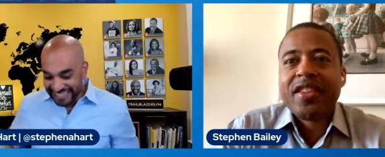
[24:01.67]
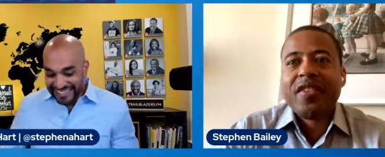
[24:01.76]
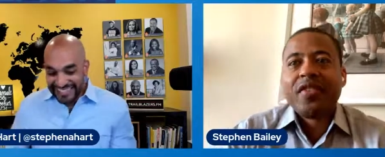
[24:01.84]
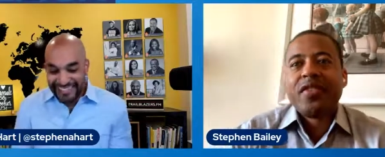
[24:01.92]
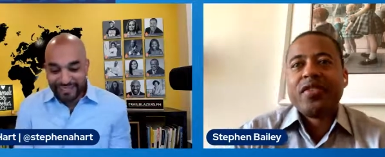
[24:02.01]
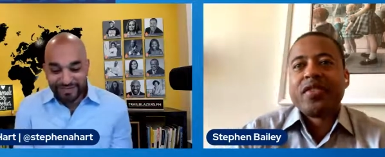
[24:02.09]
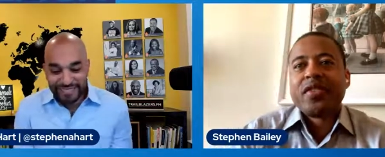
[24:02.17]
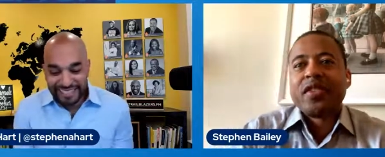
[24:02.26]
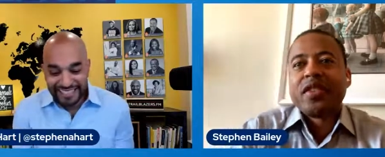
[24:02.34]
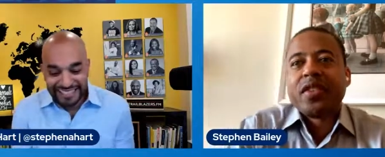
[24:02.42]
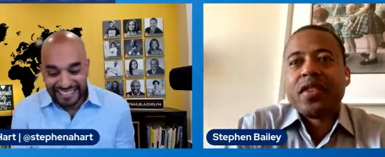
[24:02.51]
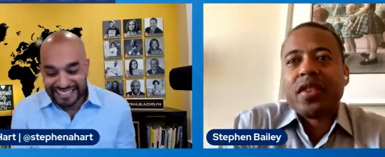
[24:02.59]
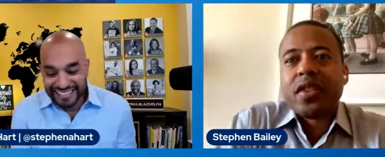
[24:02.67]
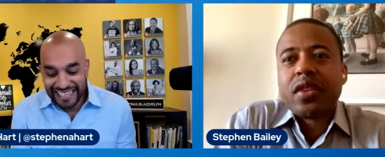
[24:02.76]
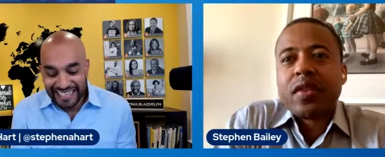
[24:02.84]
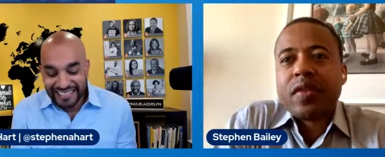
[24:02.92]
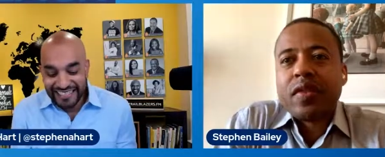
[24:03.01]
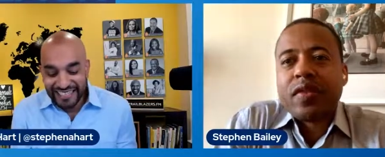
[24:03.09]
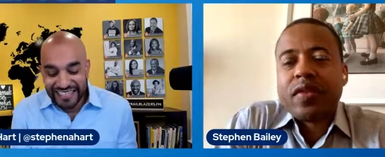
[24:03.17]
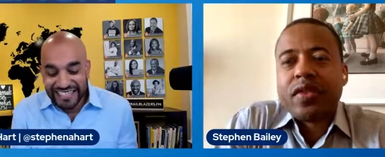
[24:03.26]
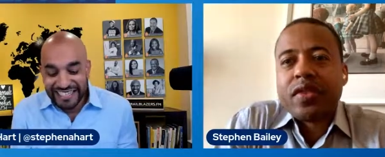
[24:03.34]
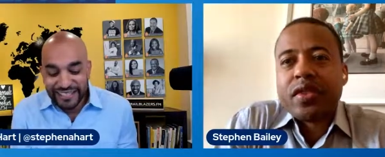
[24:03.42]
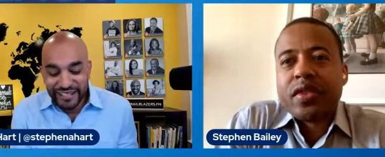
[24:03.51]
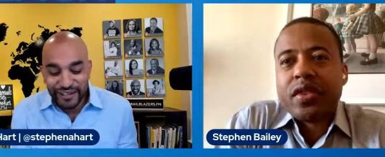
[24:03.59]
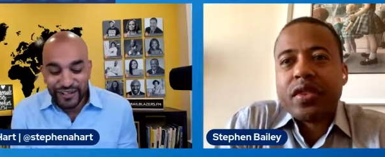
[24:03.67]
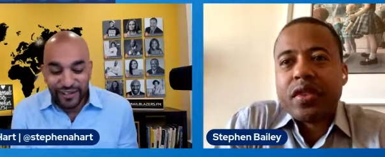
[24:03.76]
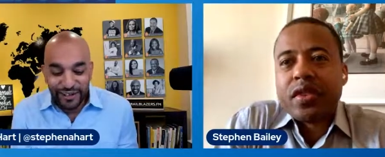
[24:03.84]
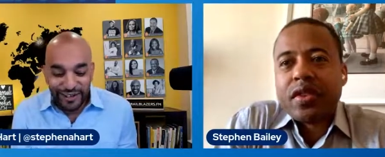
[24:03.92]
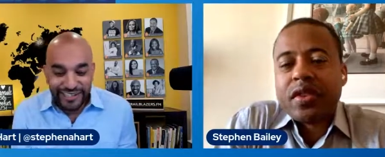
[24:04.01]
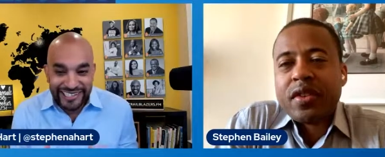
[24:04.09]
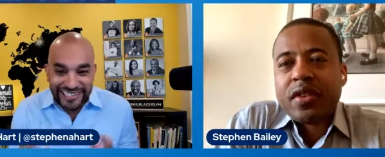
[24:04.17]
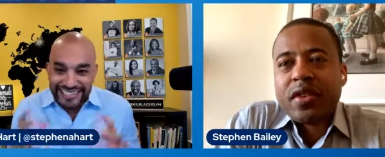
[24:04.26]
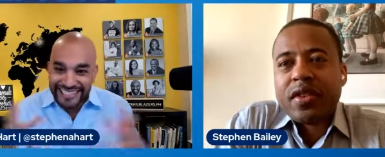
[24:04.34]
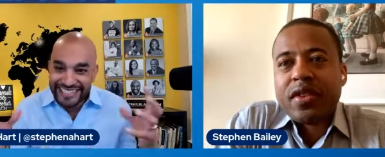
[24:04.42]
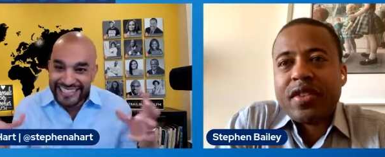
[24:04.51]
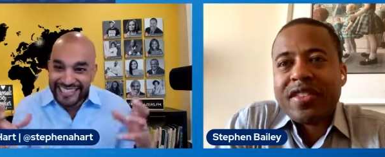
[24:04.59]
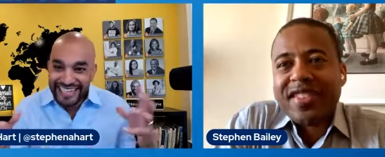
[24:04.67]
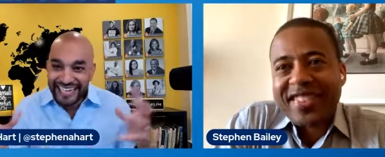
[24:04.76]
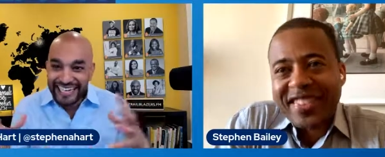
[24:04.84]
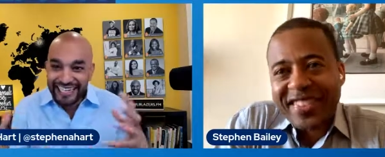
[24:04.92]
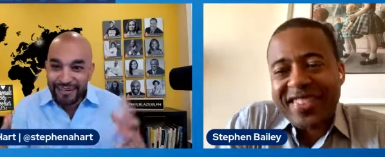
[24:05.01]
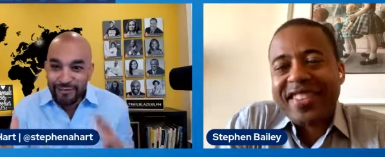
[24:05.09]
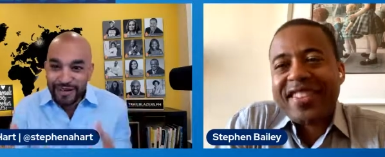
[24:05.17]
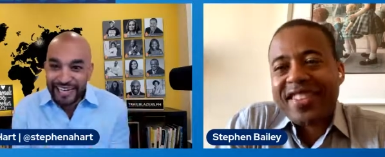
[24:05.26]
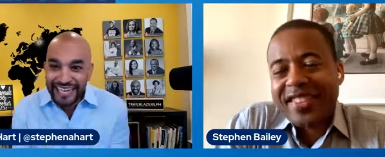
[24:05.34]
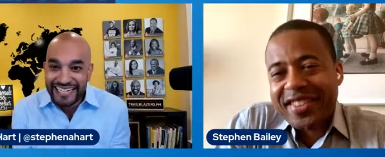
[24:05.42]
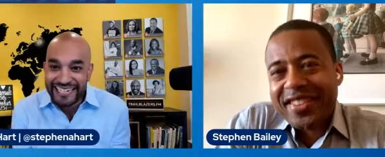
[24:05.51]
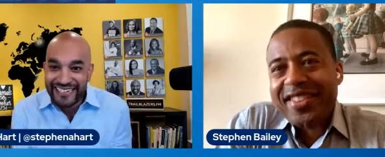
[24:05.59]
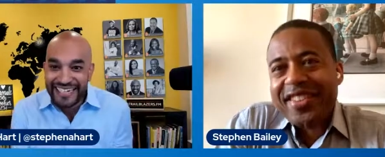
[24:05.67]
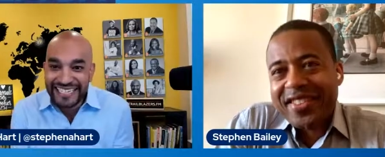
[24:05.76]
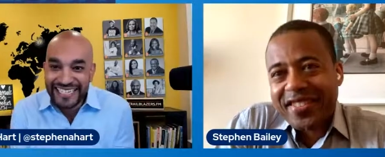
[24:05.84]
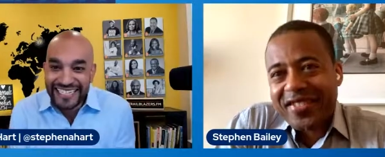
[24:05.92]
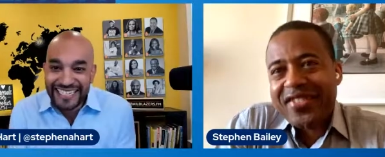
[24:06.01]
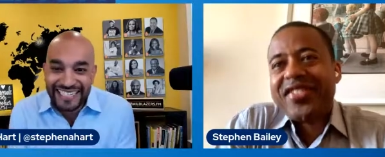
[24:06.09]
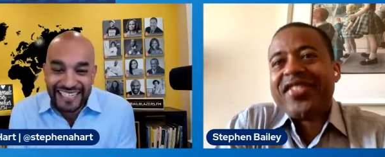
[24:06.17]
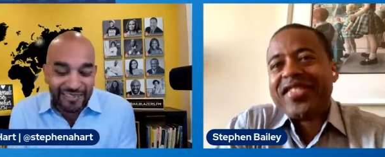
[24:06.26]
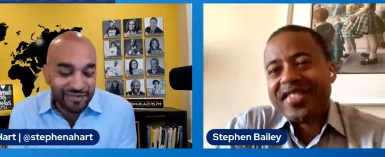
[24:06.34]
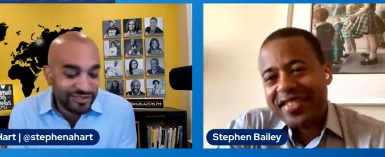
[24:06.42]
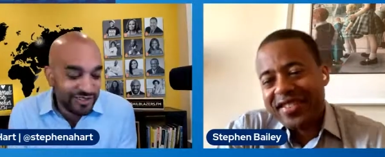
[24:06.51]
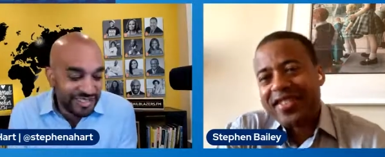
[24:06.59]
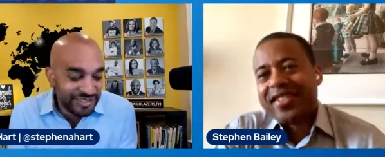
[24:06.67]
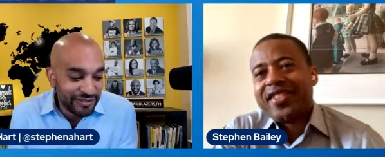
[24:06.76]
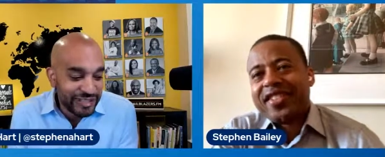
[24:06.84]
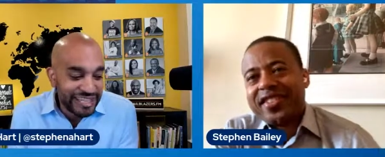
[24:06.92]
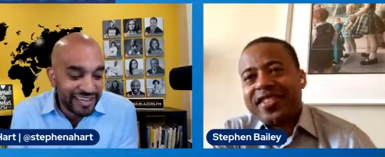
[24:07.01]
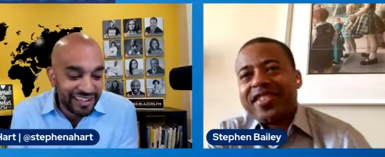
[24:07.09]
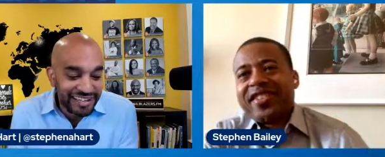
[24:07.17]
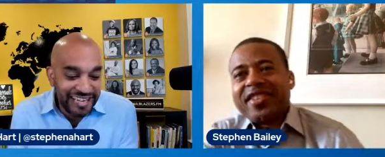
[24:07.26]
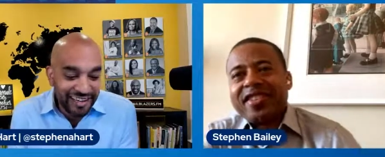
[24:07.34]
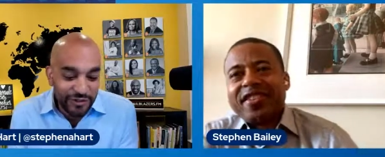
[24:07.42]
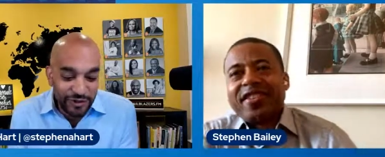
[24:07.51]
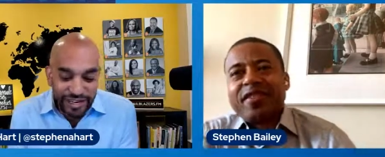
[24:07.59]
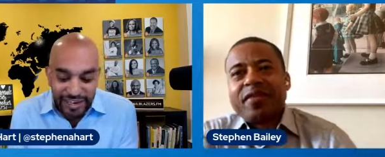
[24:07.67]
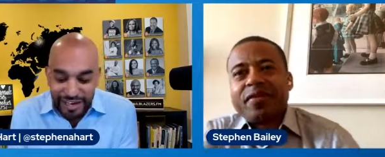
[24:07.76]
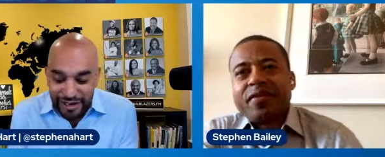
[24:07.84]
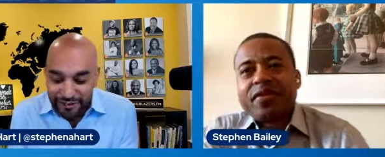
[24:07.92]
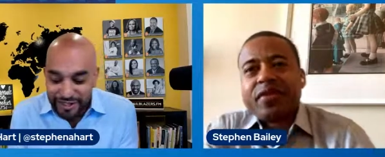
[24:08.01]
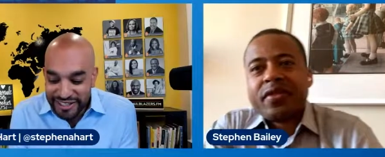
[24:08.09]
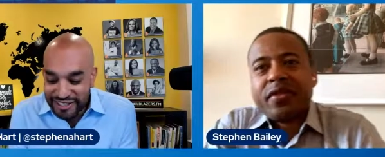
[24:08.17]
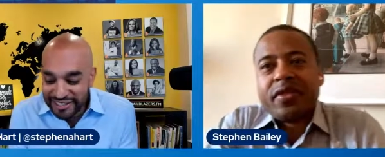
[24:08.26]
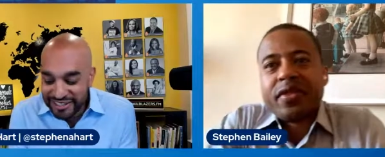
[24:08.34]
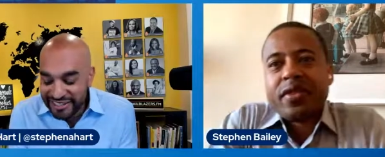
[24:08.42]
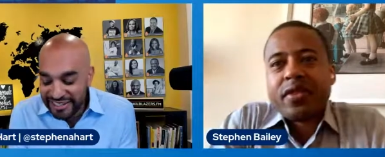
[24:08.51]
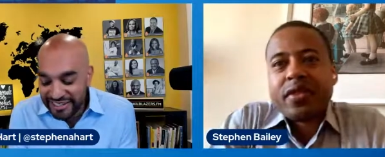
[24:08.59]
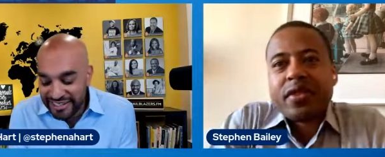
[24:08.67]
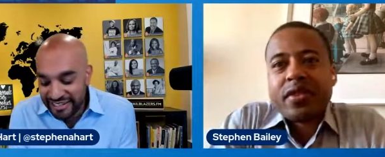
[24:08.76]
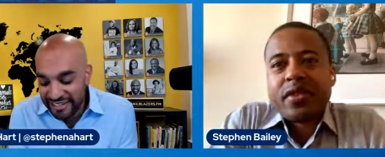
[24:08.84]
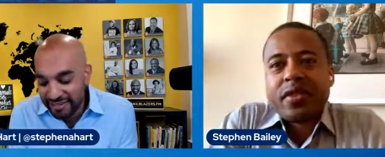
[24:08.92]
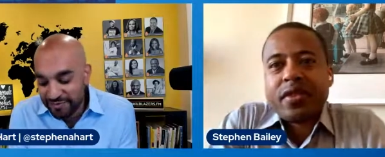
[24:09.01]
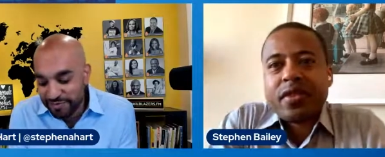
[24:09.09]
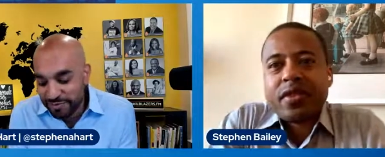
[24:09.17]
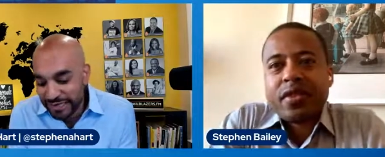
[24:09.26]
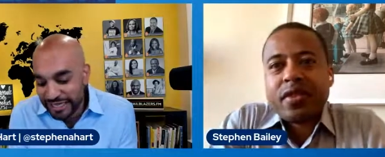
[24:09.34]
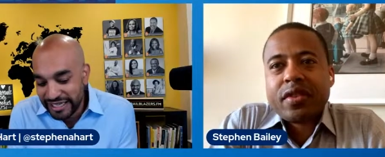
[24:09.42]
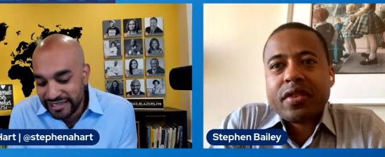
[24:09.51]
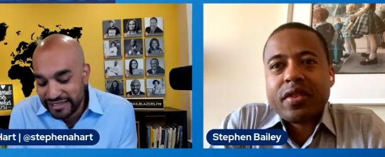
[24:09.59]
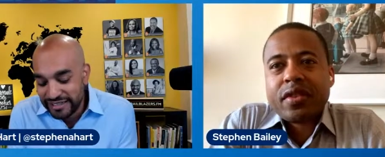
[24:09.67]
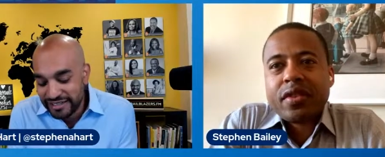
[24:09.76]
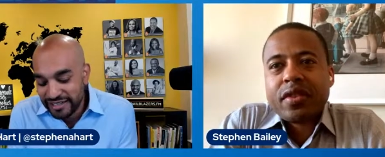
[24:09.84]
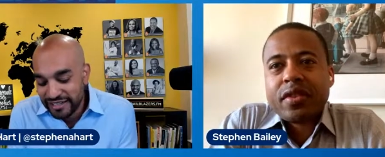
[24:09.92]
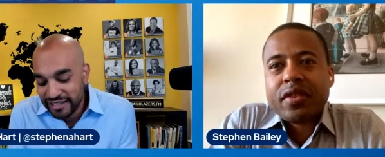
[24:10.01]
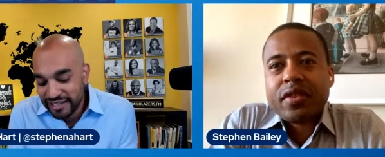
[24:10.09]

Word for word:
Speaker 1: because um, it's it's easier heard than applied right um, we we hear that quite often um, but it's